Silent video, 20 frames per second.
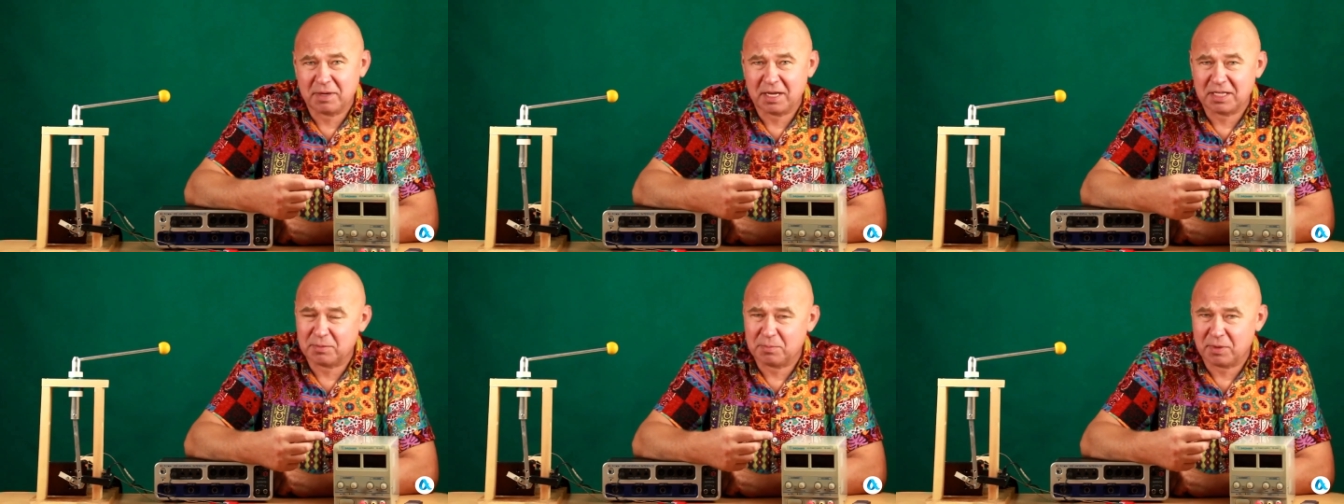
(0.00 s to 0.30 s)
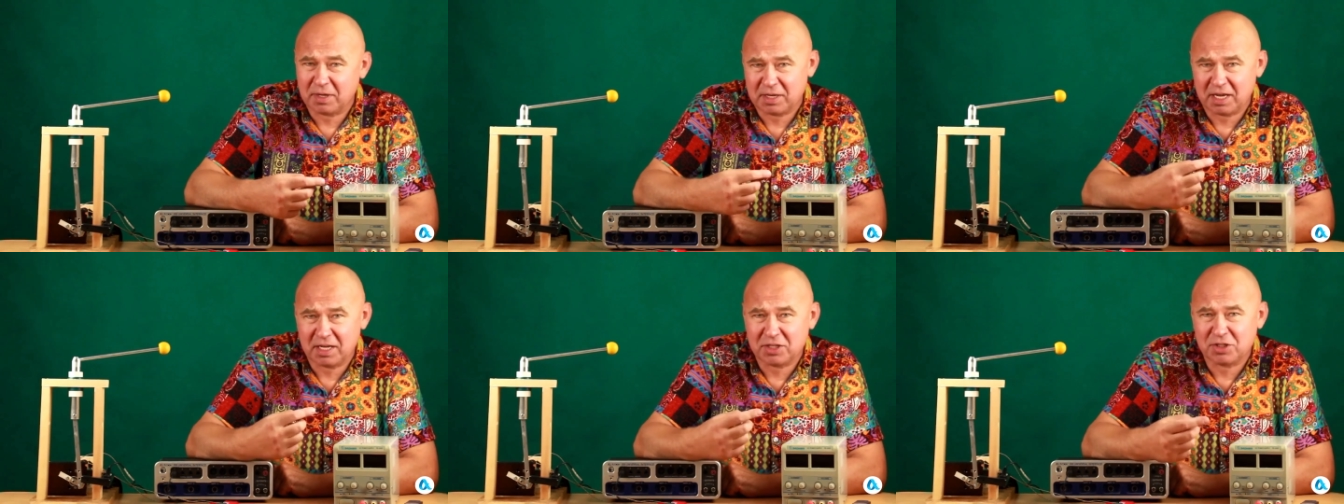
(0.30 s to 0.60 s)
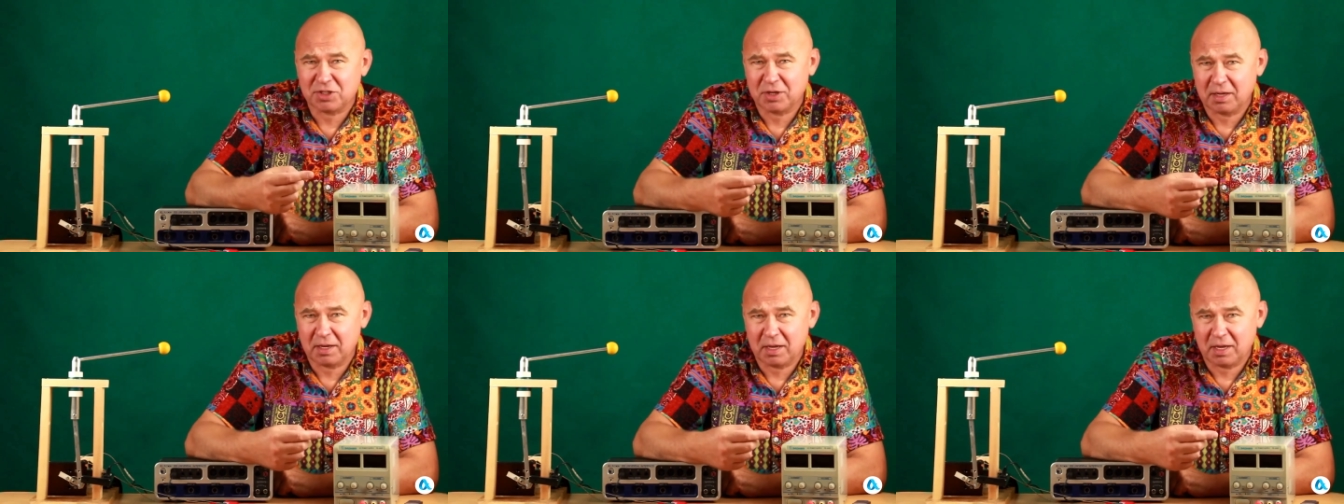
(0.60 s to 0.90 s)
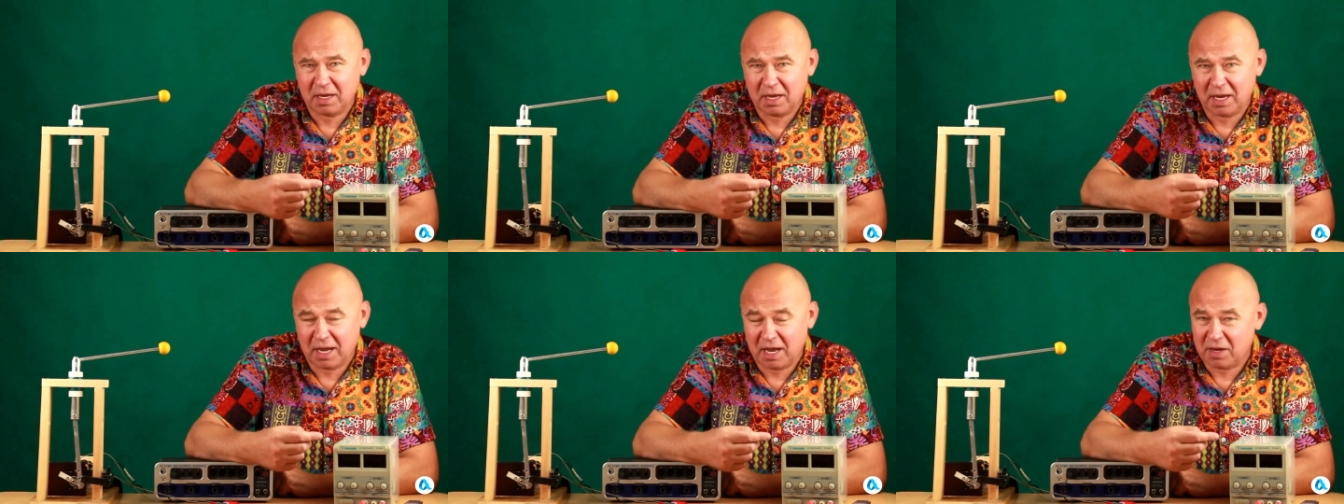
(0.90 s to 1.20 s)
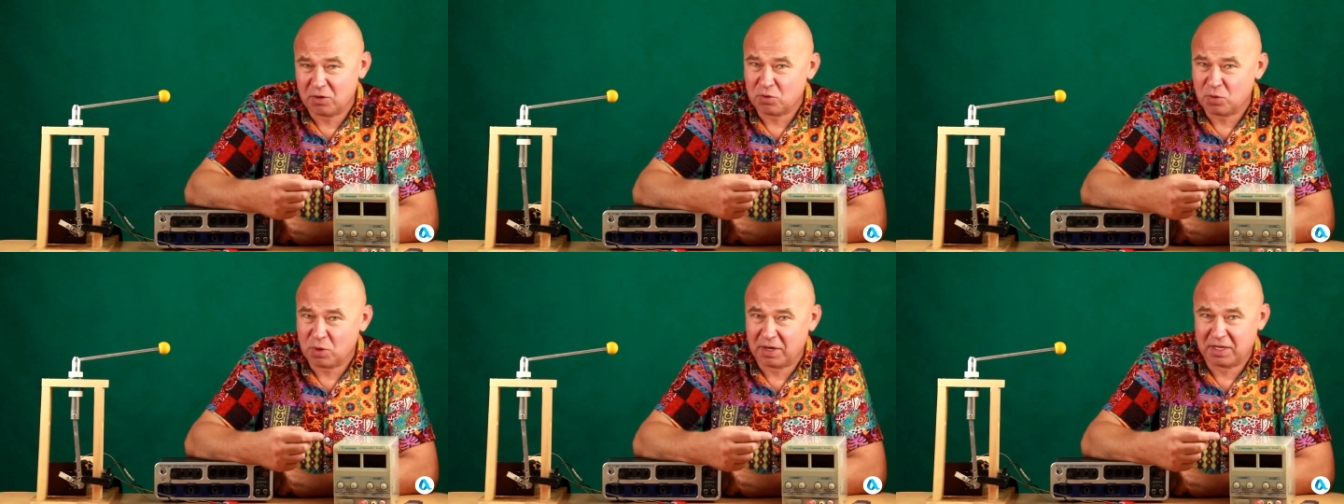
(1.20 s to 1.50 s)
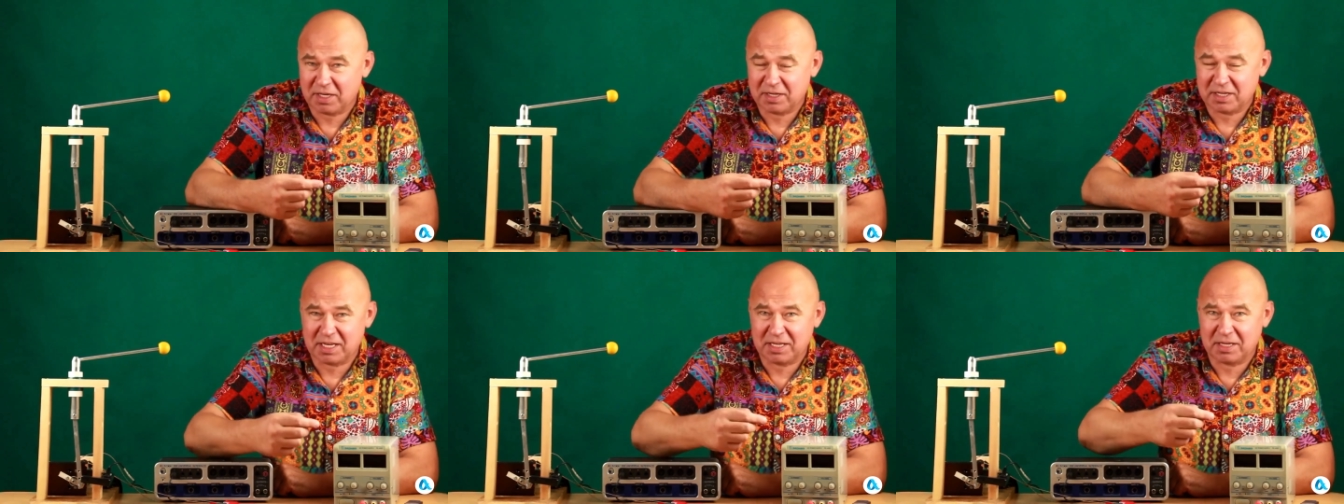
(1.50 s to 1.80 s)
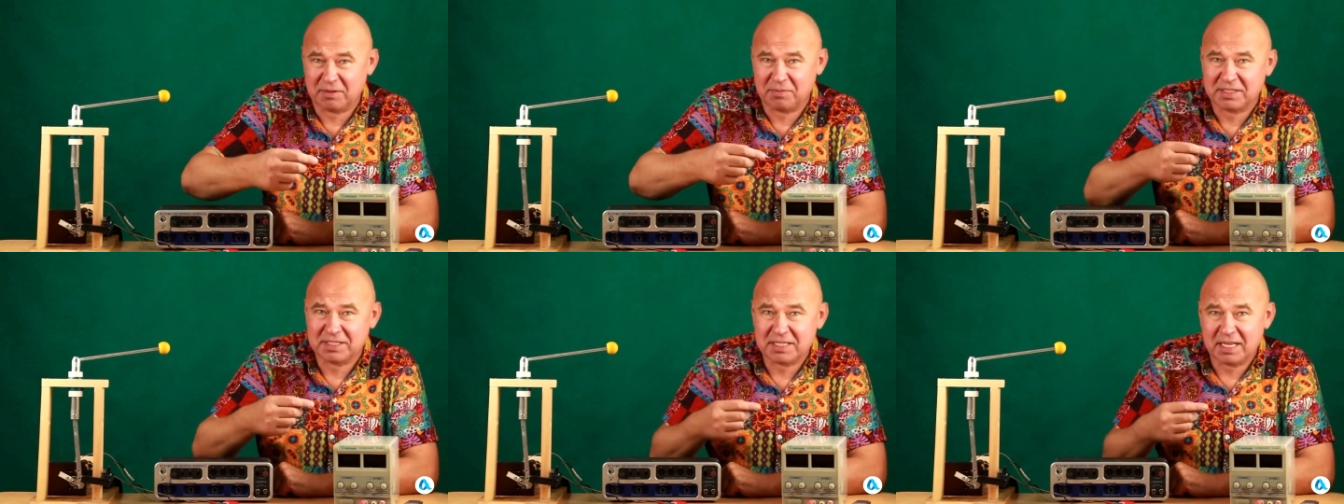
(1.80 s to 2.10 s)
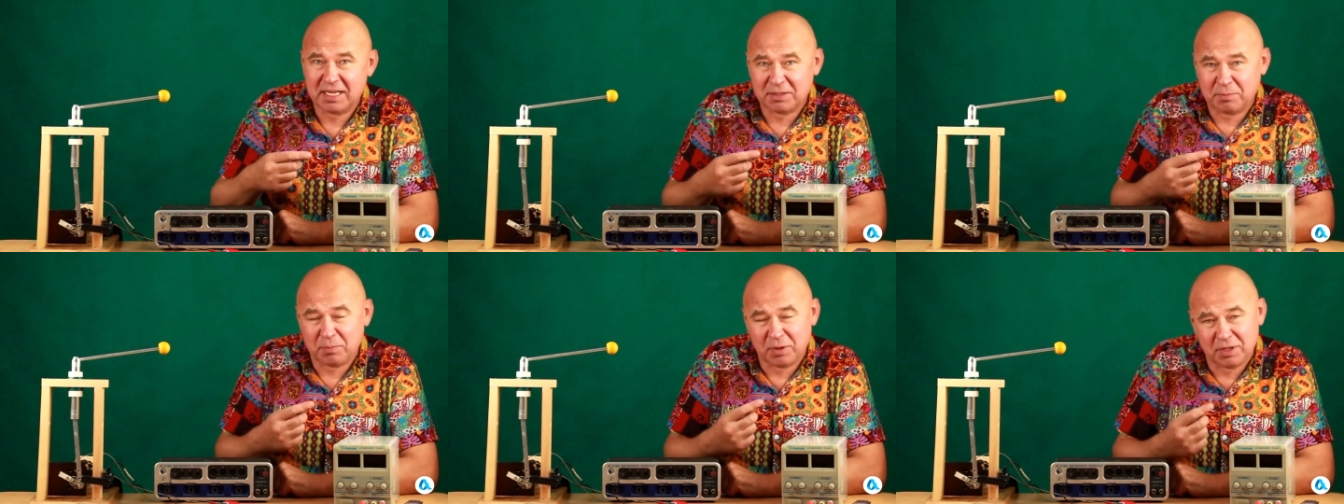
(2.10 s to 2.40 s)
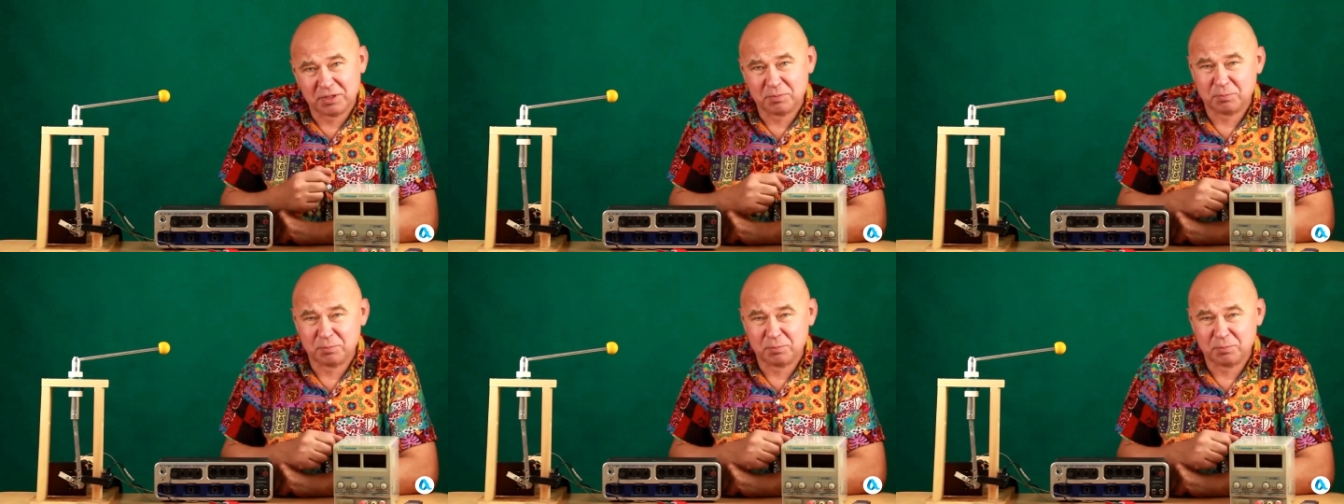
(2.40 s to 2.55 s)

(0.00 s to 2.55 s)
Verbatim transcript: explanation, and quantitative assessments